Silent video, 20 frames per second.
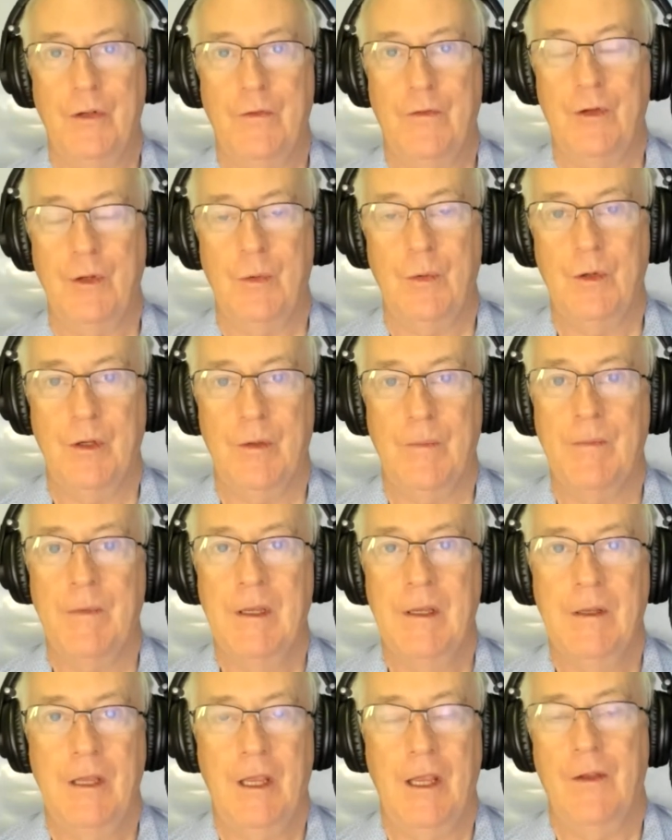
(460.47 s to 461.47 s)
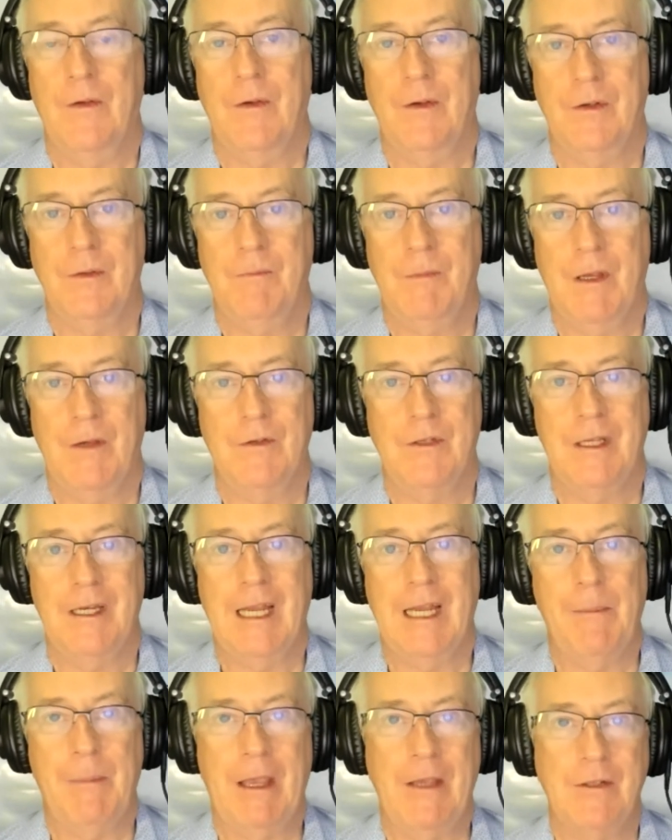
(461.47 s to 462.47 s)
If you were uh, you know, setting
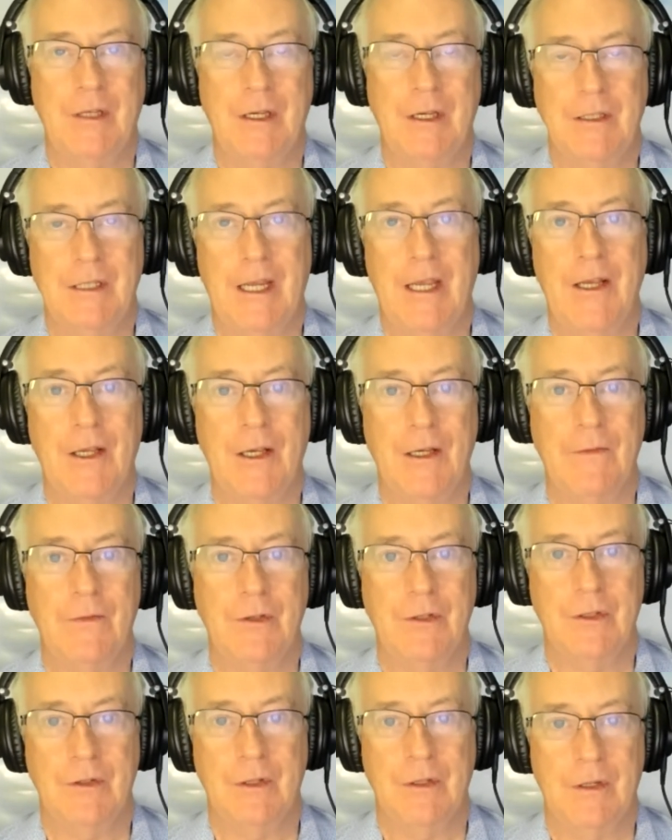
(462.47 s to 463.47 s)
up asset takeovers and,